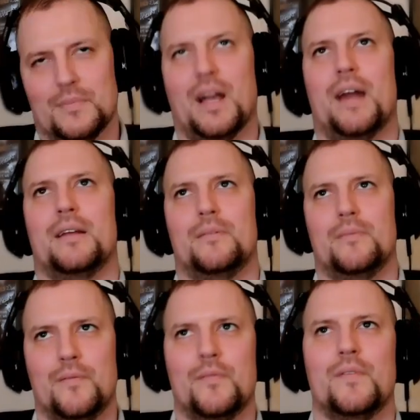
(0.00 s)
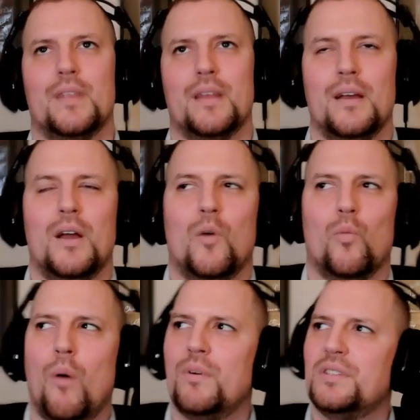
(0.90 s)
Got it.
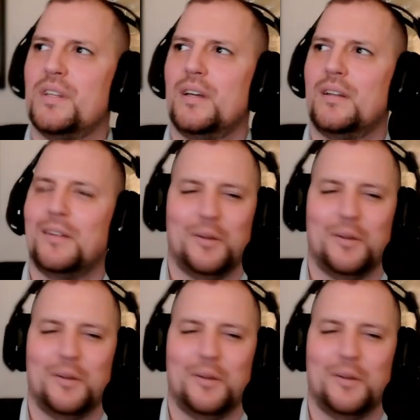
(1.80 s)
What was the